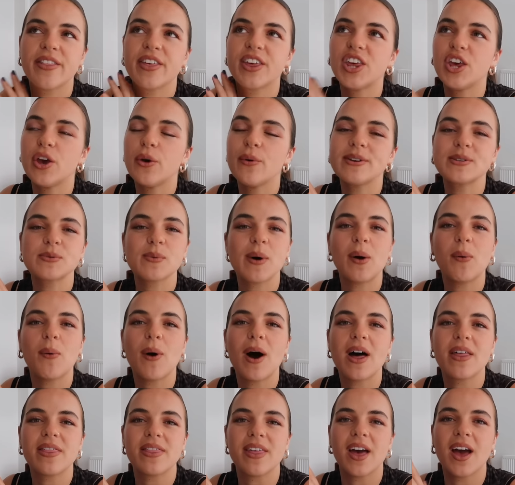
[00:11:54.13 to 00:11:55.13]
The queue is well
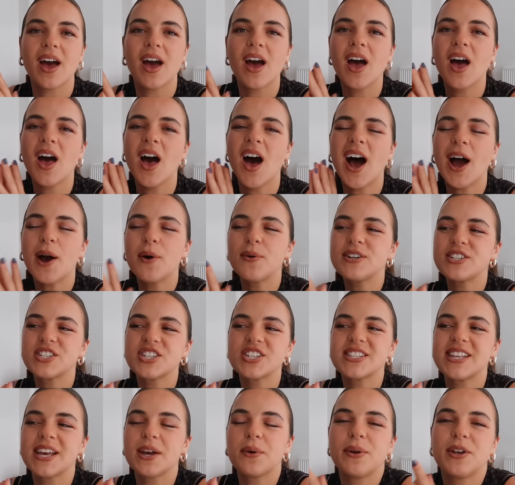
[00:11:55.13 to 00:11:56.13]
worth it. I always
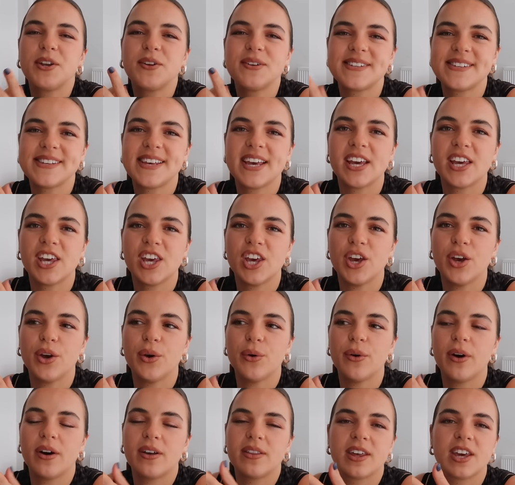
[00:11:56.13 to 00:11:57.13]
just think when you see a
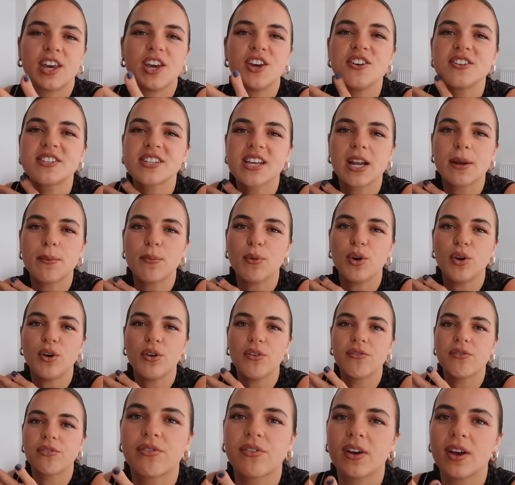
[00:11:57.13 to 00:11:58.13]
queue, the queue is going to
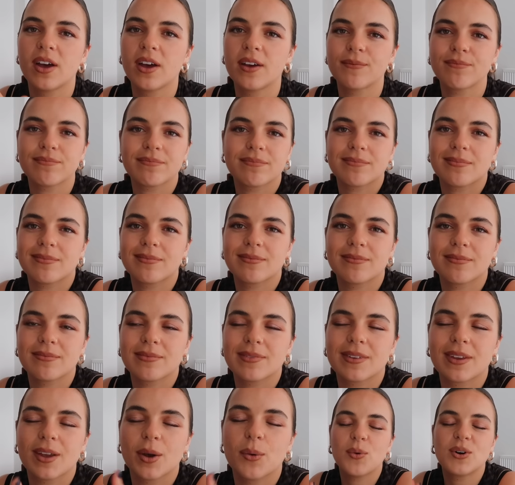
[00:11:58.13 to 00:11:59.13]
move.
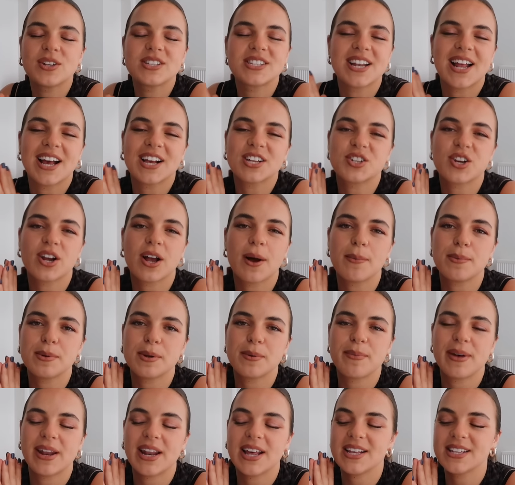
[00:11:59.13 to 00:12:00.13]
What's an extra couple
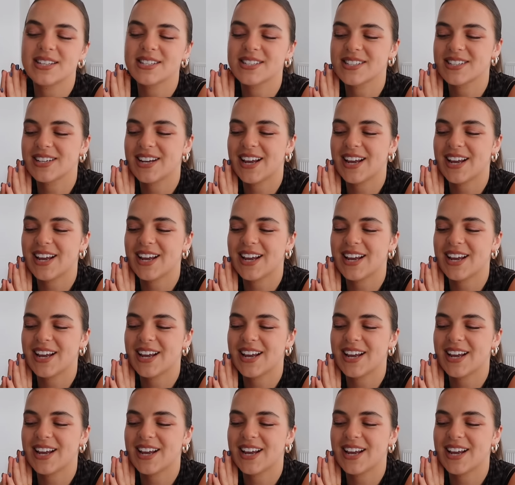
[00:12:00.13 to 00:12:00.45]
of minutes?